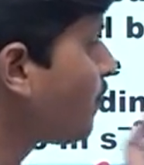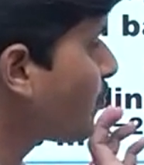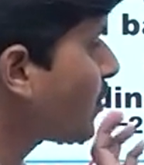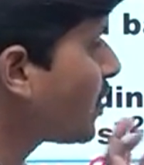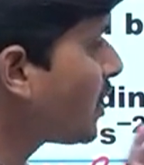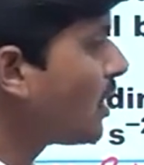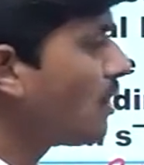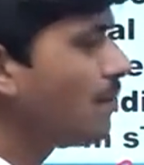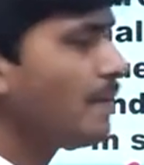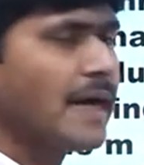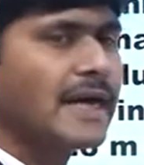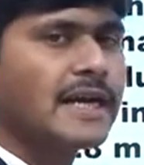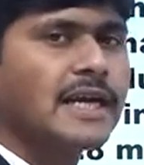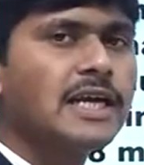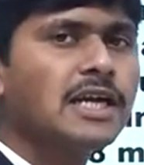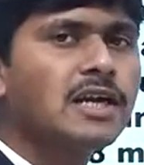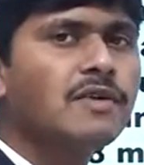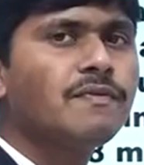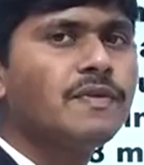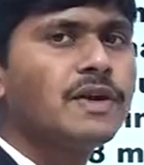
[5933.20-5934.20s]
the
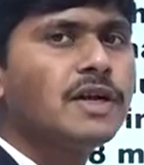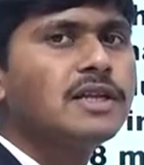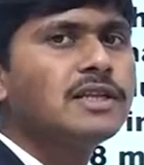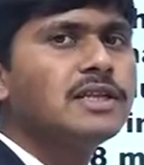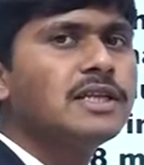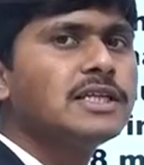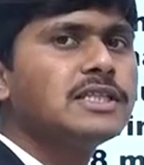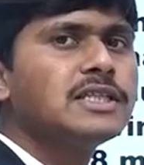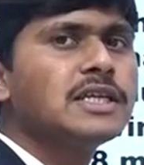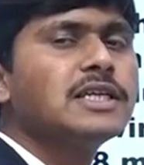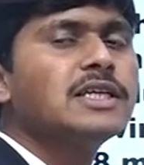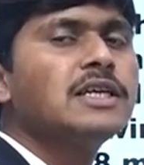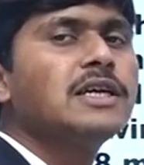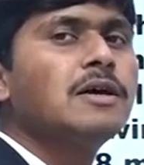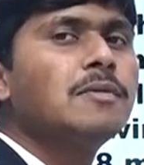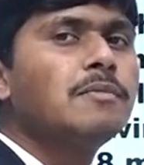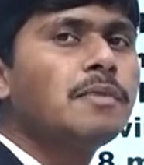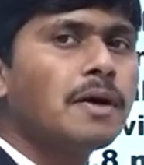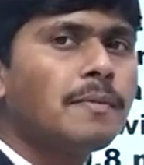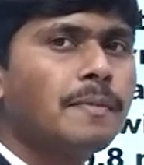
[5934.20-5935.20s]
magnetic field, this is
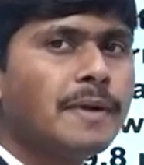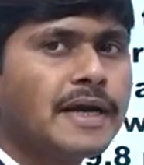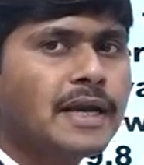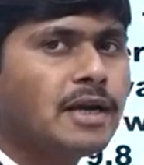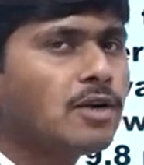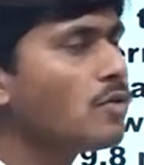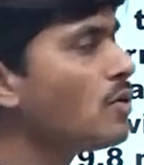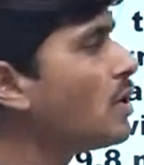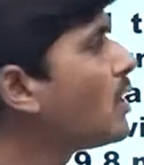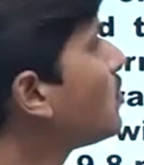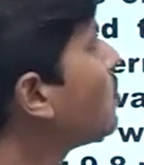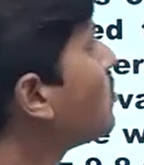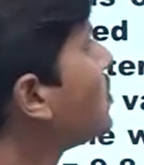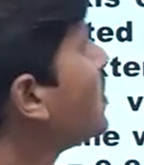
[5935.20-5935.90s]
perpendicular to